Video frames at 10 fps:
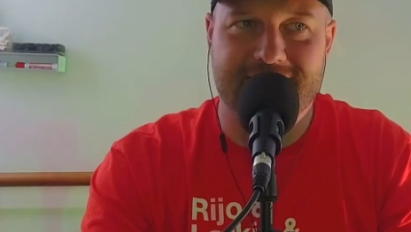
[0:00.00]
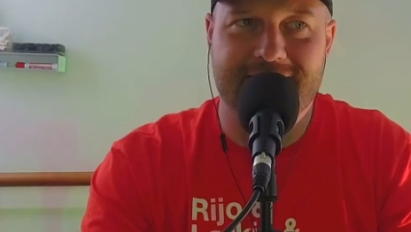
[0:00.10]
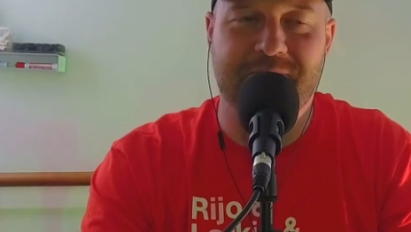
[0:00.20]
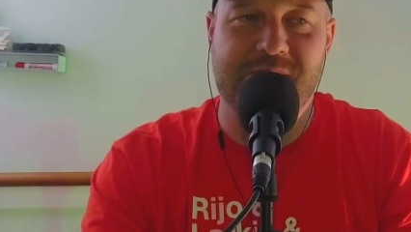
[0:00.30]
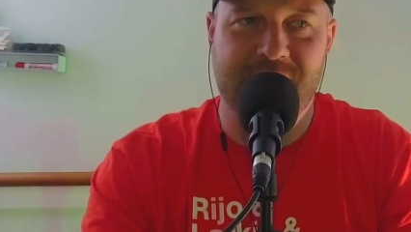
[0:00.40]

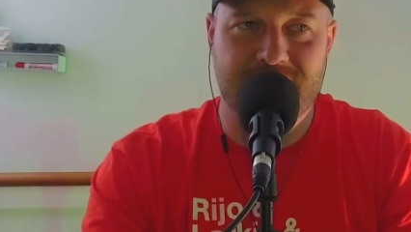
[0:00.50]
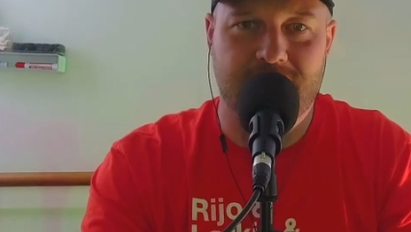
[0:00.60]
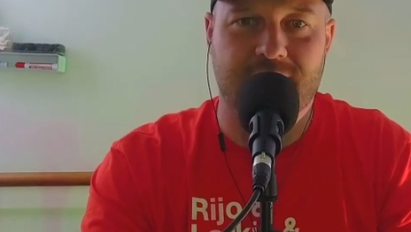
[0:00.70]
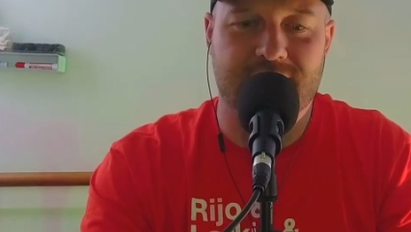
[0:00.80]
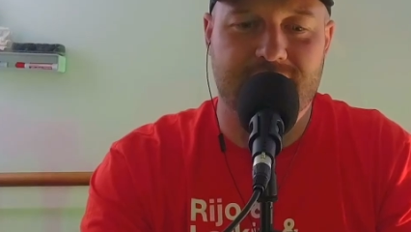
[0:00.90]
that people
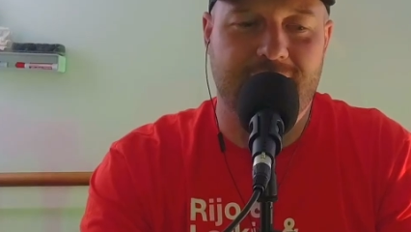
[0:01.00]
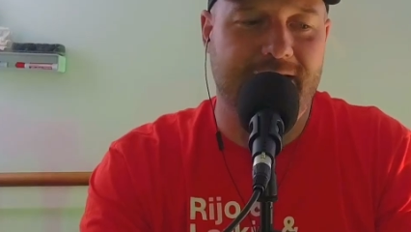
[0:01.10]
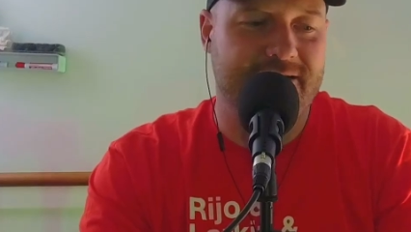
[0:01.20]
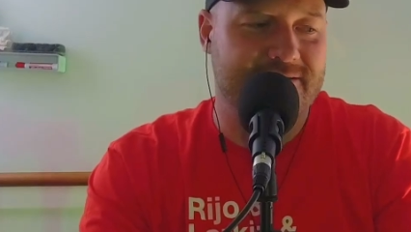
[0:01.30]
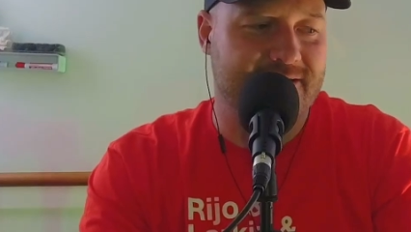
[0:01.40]
know
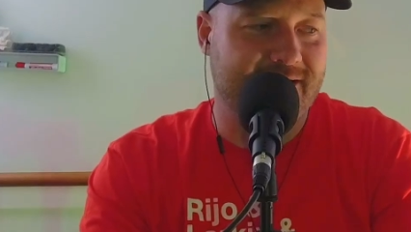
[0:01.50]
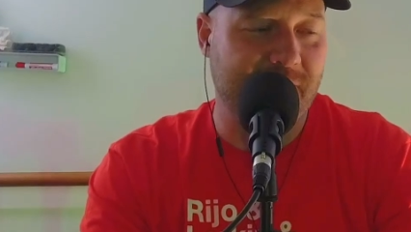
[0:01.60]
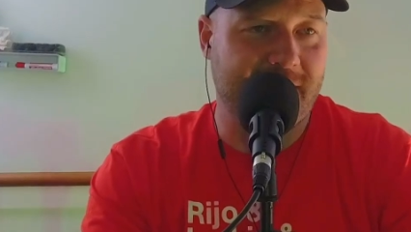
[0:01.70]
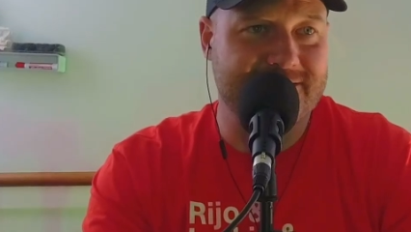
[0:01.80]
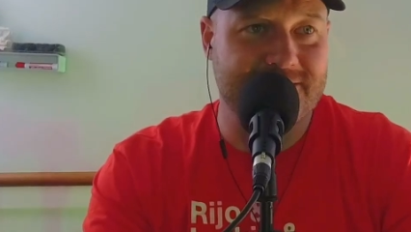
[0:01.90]
and uh, he
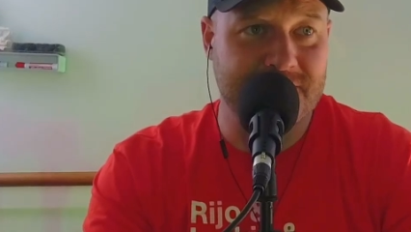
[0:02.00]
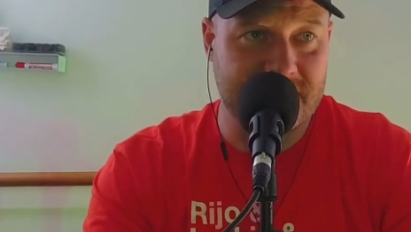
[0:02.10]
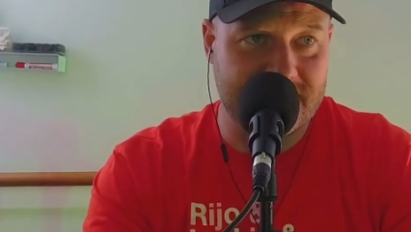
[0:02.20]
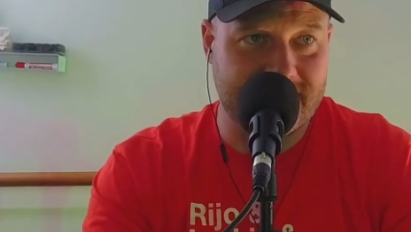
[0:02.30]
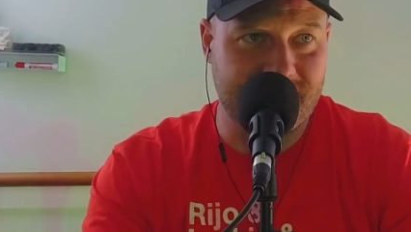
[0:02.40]
makes a
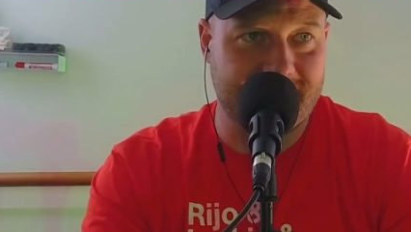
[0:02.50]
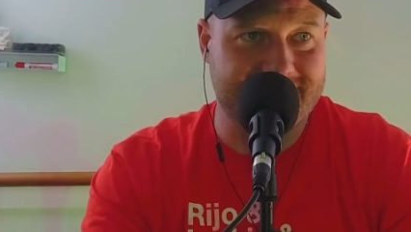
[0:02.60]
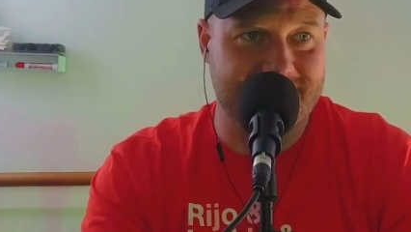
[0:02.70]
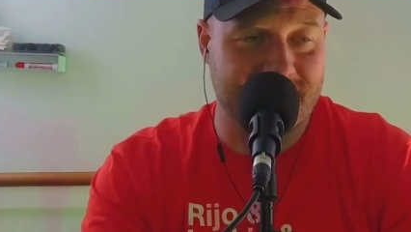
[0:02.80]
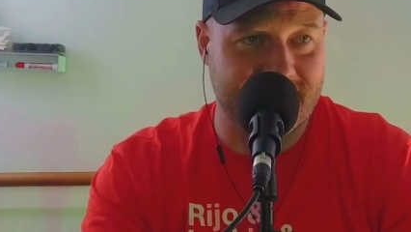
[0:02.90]
mo- he
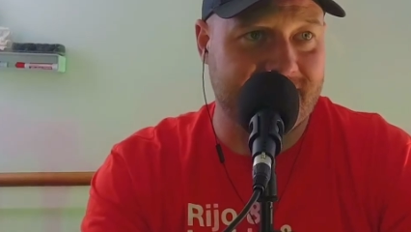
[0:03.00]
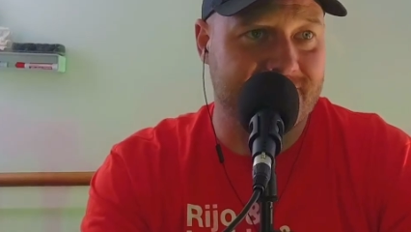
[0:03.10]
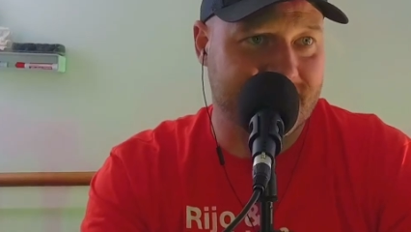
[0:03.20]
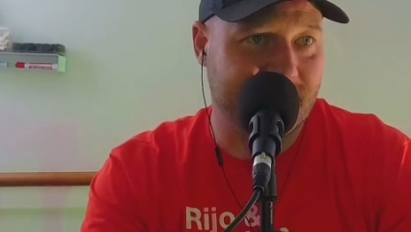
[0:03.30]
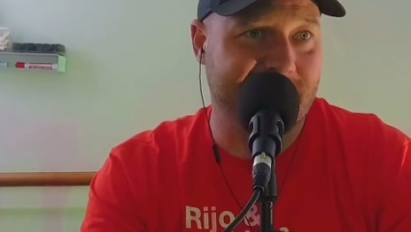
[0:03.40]
makes a
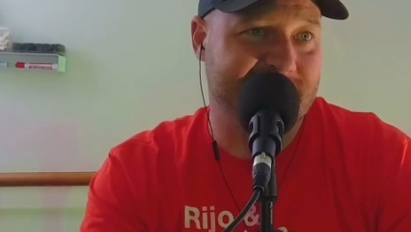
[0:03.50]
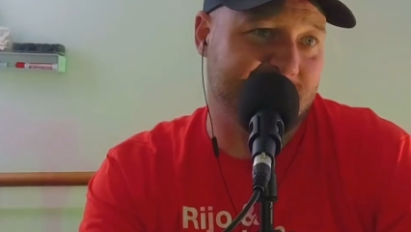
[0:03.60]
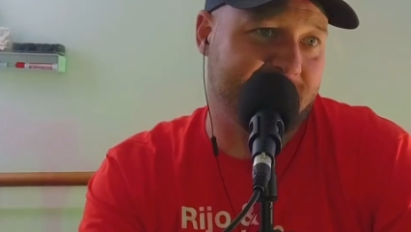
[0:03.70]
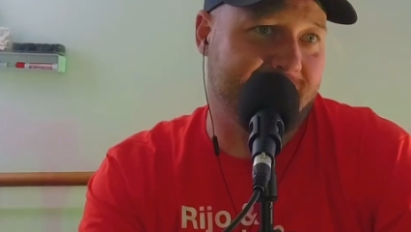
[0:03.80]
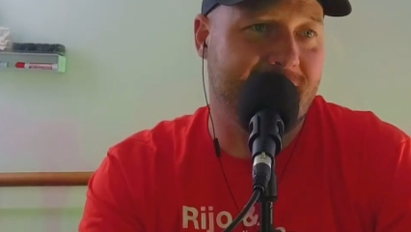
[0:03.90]
money. He makes a
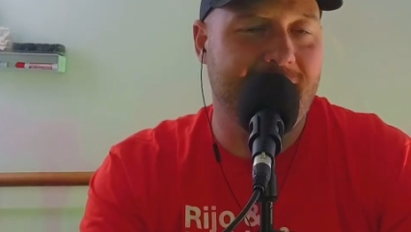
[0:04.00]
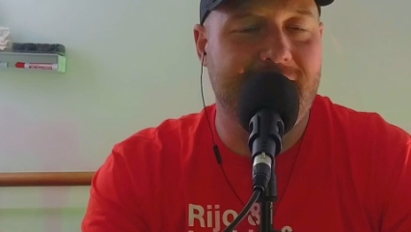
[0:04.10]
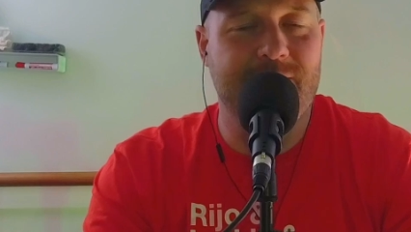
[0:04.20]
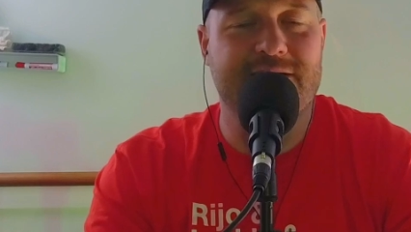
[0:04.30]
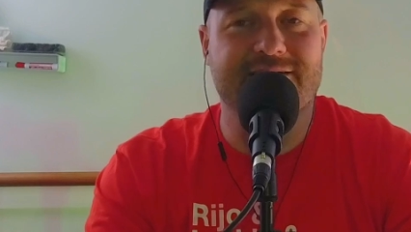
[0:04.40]
money.
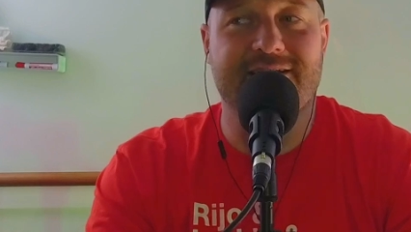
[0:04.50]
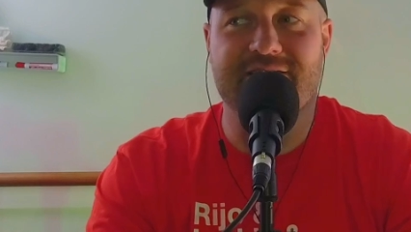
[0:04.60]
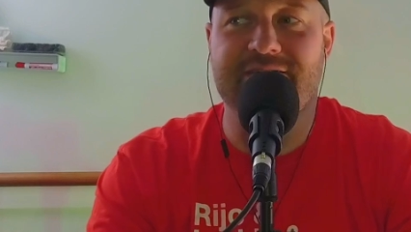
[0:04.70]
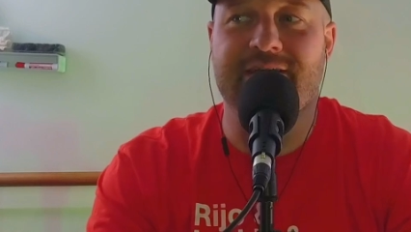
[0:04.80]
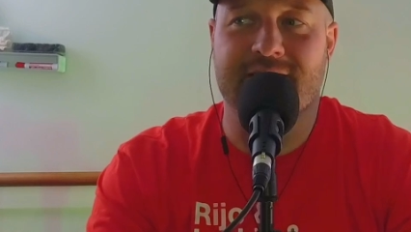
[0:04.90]
He makes a
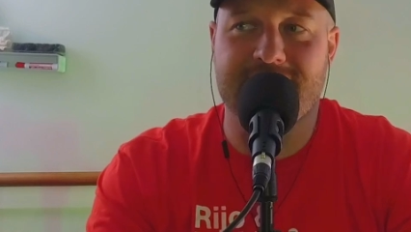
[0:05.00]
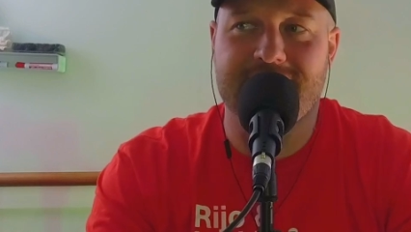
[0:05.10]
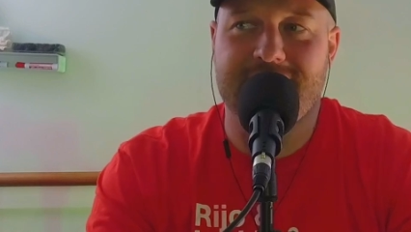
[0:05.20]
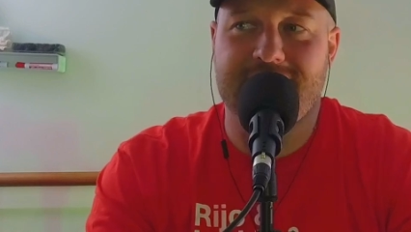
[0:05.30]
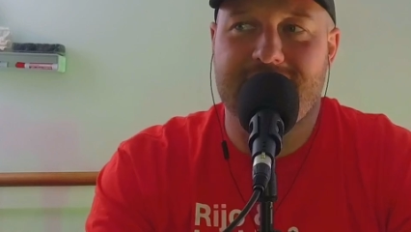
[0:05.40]
living
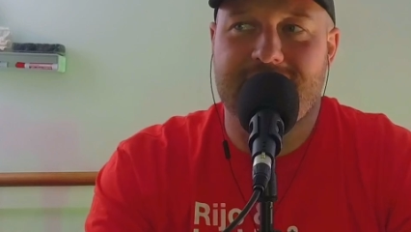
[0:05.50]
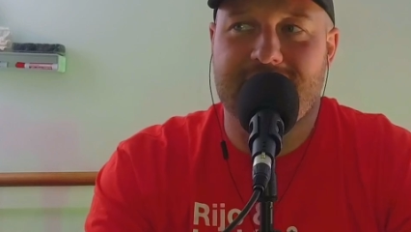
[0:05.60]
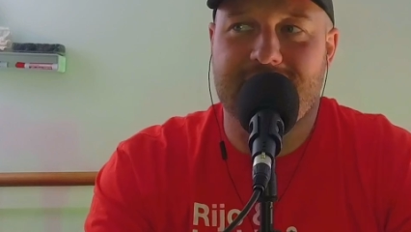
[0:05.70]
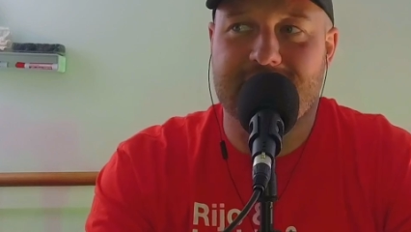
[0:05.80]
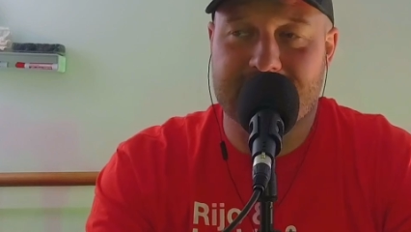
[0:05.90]

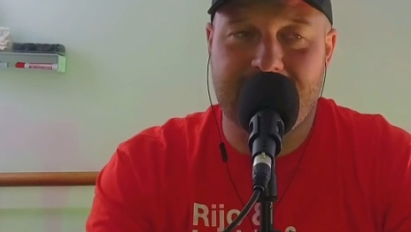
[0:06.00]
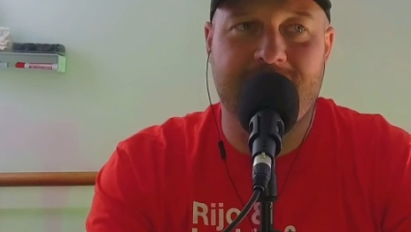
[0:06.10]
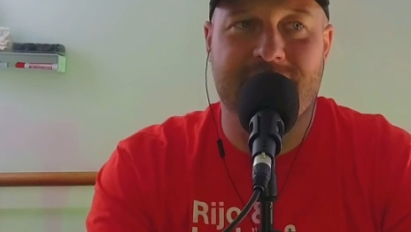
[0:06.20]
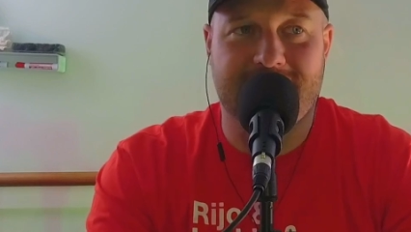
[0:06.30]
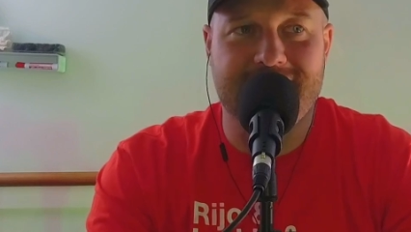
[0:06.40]
on
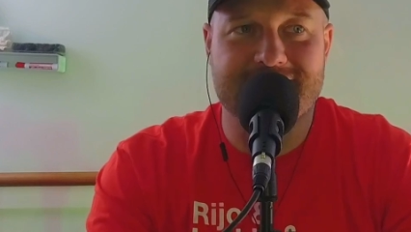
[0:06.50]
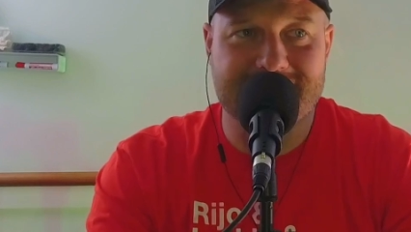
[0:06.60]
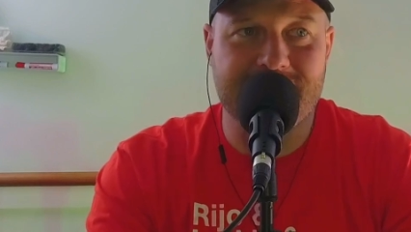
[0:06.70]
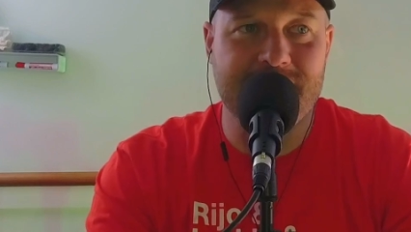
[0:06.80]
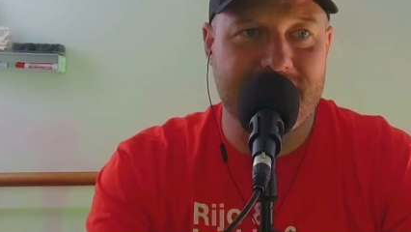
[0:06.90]
comedy. He's a
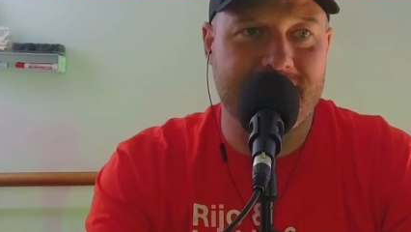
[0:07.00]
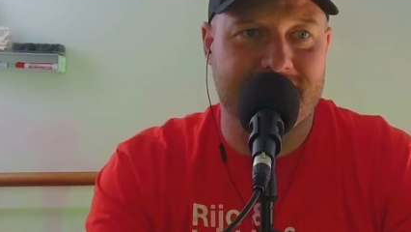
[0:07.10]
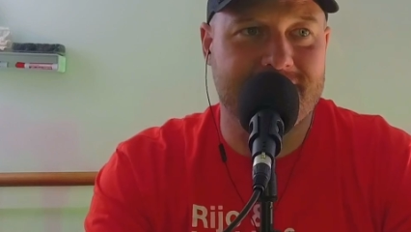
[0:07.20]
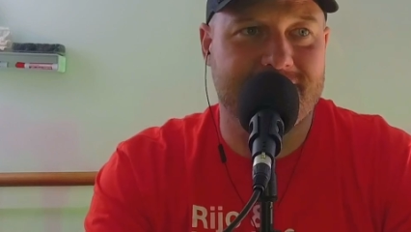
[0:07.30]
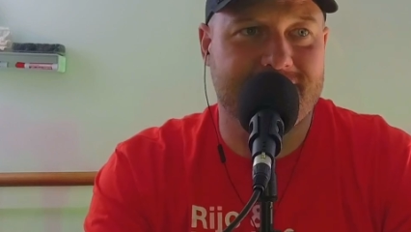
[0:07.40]

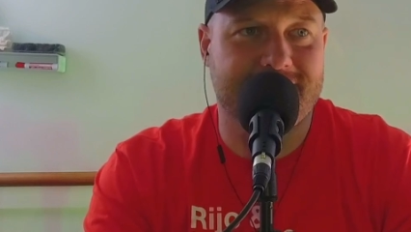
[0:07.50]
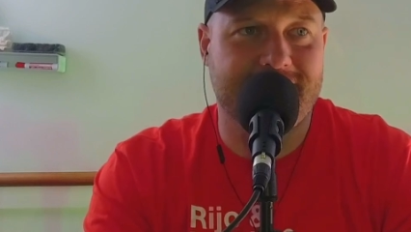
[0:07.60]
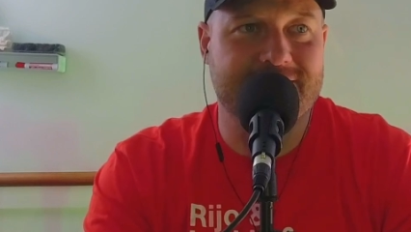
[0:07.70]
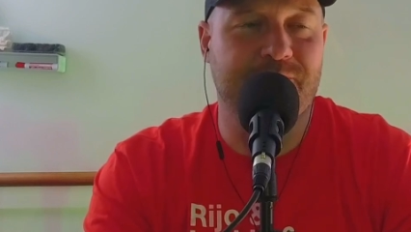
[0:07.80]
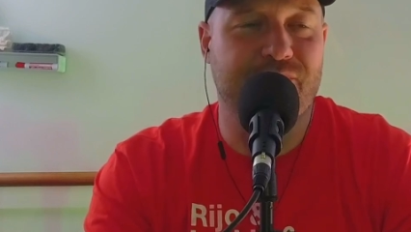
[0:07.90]
comedian.
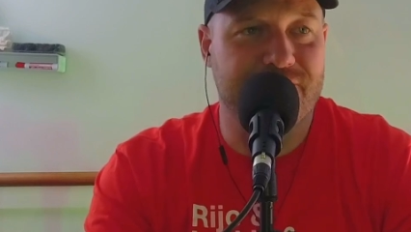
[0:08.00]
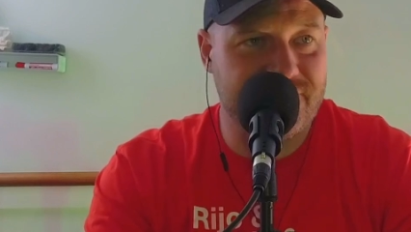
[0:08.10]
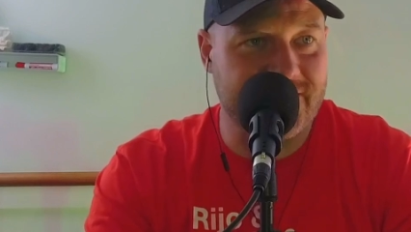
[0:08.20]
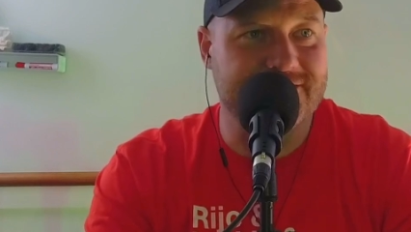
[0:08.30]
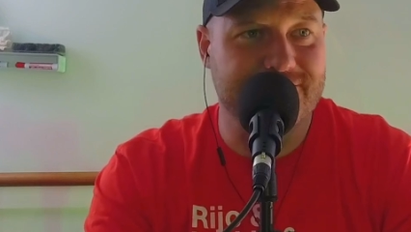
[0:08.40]
He's a
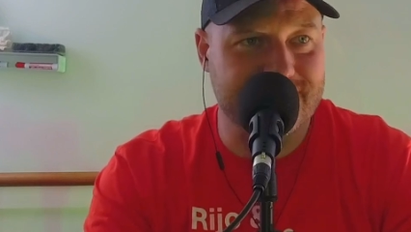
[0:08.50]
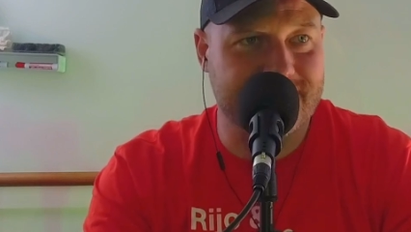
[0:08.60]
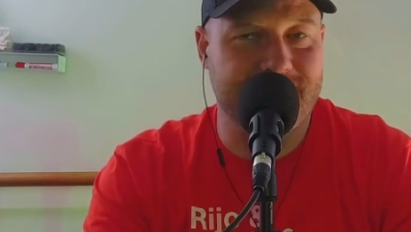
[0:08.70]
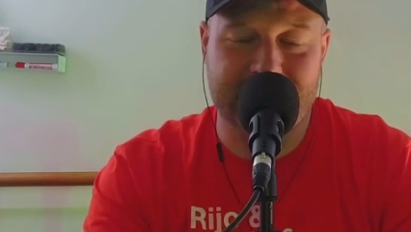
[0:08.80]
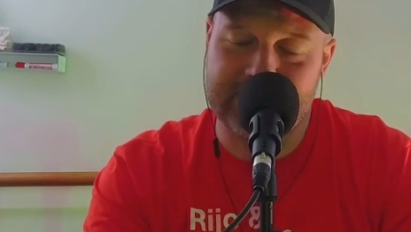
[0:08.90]
professional
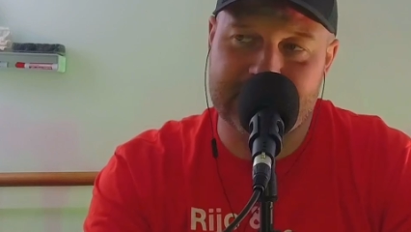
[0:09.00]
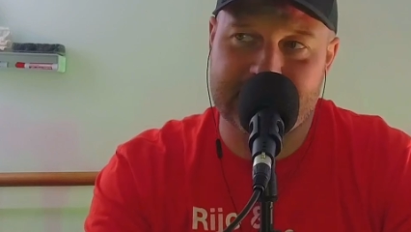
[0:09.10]
comedian. I've